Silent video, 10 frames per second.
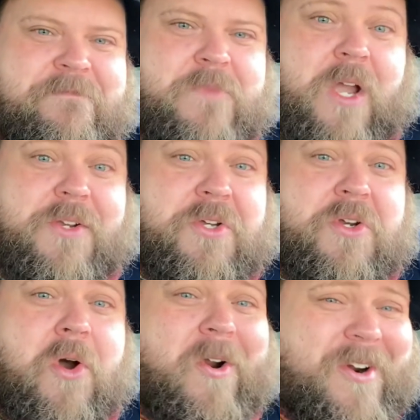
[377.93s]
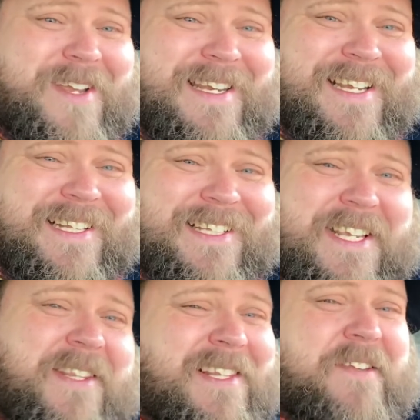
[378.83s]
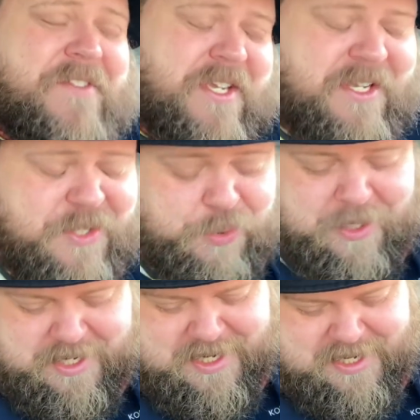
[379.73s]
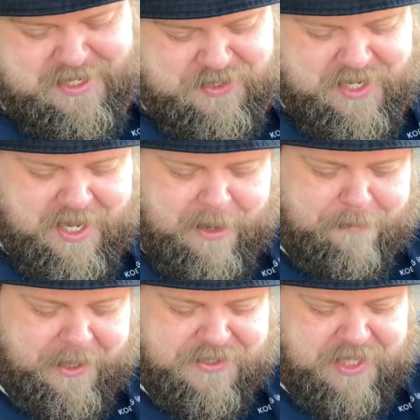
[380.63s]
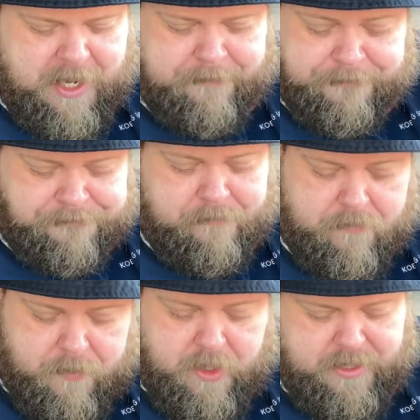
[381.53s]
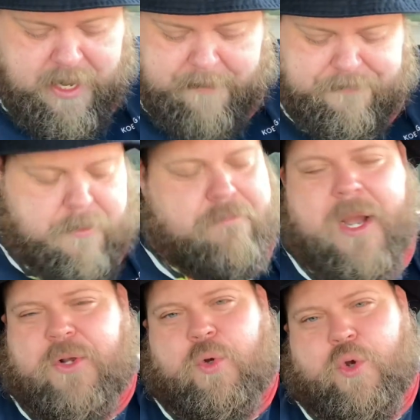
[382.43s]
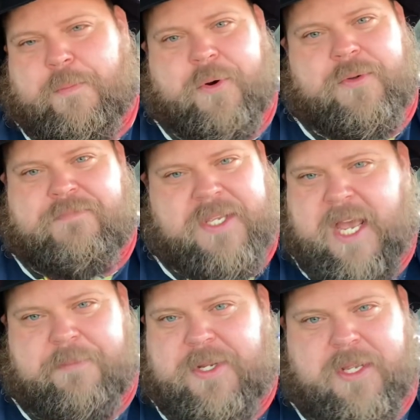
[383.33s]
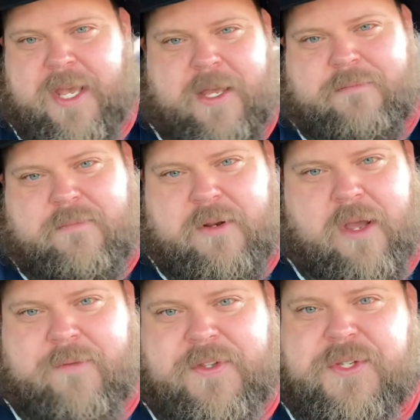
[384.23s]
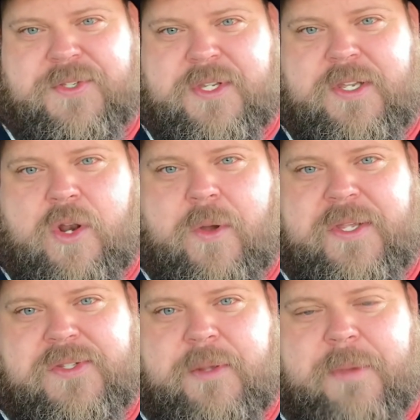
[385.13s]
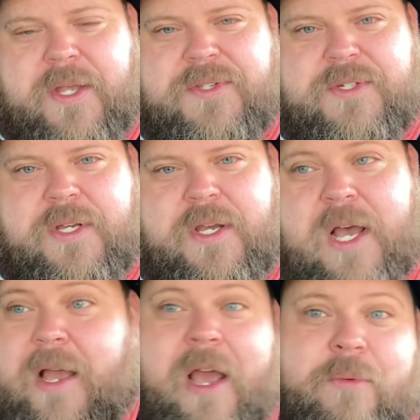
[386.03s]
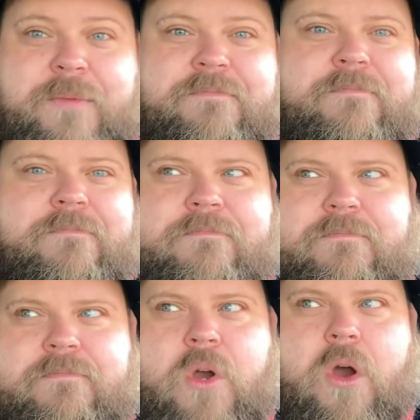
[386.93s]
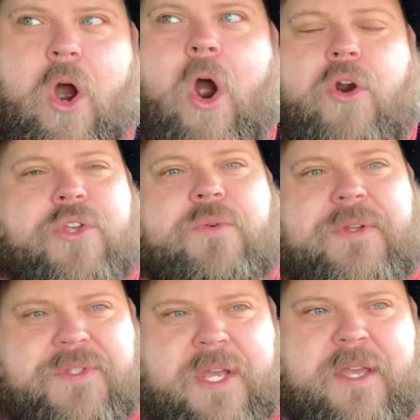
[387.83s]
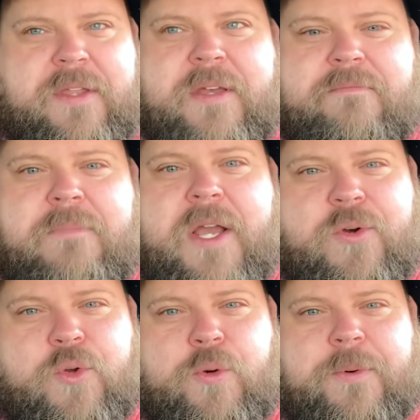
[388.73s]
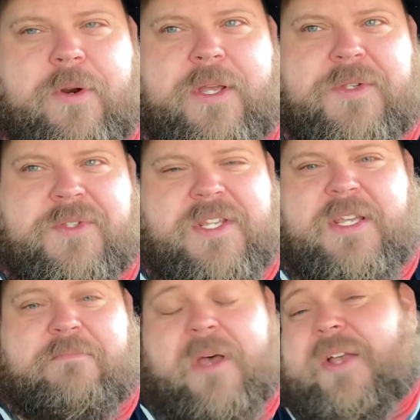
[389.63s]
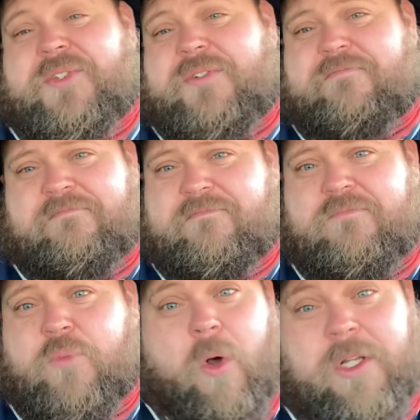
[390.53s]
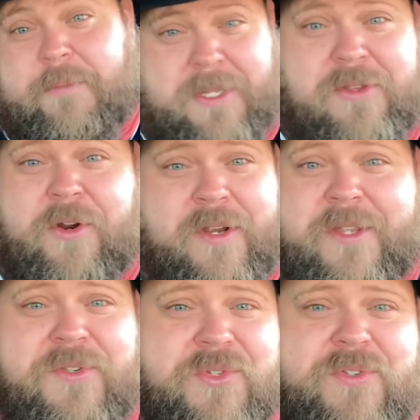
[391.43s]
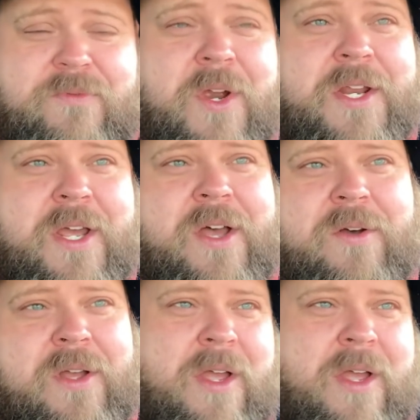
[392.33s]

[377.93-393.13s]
a good heart and clean living is what it is. But, yeah, Michael Hooper, the captain again, obviously, you know, he's the best. I would argue to say that Michael Hooper is the best Wallaby there is right now.